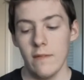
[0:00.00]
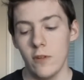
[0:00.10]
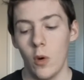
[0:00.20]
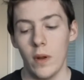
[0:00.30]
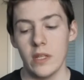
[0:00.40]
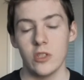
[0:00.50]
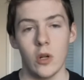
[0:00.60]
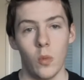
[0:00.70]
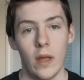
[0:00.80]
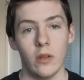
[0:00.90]
Even though it is
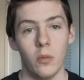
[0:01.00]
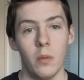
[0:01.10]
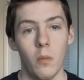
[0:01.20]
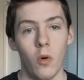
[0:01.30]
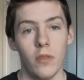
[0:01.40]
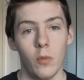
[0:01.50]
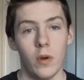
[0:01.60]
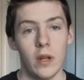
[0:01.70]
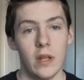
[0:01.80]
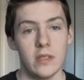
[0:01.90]
gonna weigh a little bit more than
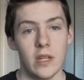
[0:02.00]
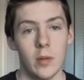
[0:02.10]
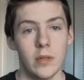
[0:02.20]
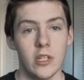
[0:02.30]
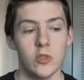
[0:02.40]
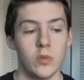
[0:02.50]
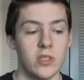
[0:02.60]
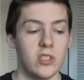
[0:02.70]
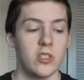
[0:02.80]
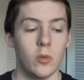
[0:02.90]
what it is now, because
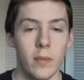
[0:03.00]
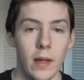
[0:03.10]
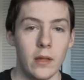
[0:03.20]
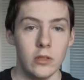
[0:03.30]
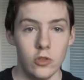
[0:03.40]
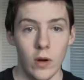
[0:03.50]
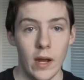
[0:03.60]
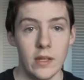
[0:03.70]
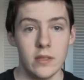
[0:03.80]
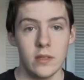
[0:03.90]
when cement
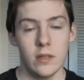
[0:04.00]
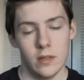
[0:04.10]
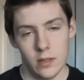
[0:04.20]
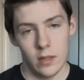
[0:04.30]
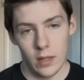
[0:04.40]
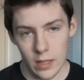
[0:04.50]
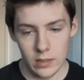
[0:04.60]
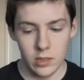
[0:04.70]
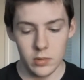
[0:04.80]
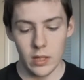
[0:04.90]
dries,
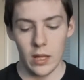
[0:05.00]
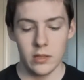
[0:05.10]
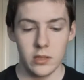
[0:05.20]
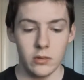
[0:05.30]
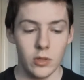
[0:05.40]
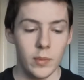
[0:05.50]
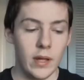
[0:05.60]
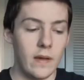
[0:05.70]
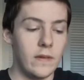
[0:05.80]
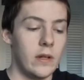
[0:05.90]
it gets a little
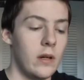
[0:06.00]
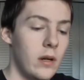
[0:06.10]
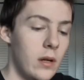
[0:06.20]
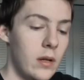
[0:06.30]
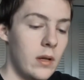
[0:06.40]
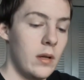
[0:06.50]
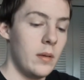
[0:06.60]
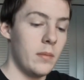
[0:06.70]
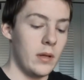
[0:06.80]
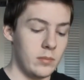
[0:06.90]
bit heavier. But
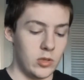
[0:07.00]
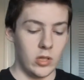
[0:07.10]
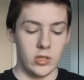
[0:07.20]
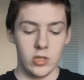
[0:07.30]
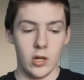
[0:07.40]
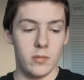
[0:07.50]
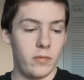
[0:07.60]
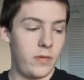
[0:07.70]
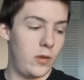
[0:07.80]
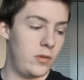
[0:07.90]
I'm just gonna start
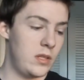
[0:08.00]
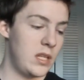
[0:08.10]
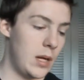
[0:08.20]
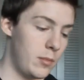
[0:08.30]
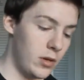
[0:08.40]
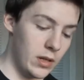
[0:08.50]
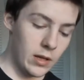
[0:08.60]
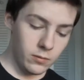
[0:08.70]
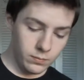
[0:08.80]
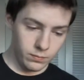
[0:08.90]
filling this hammer in
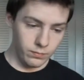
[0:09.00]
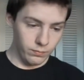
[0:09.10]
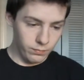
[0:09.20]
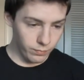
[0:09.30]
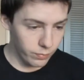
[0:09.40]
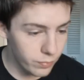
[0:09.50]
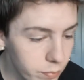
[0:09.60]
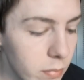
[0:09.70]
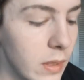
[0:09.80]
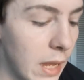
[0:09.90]
now.
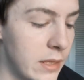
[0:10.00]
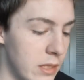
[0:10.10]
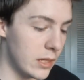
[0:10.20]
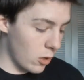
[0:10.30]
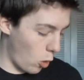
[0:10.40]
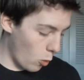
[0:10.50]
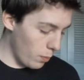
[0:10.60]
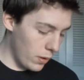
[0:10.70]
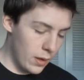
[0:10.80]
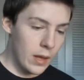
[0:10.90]
I did
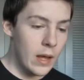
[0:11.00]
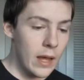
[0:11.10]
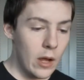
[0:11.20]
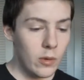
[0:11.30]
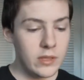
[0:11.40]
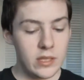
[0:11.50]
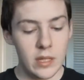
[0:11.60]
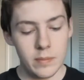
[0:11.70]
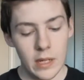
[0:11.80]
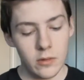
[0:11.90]
hope it would
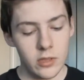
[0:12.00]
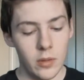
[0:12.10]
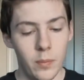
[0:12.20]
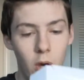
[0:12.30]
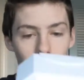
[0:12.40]
seep down to the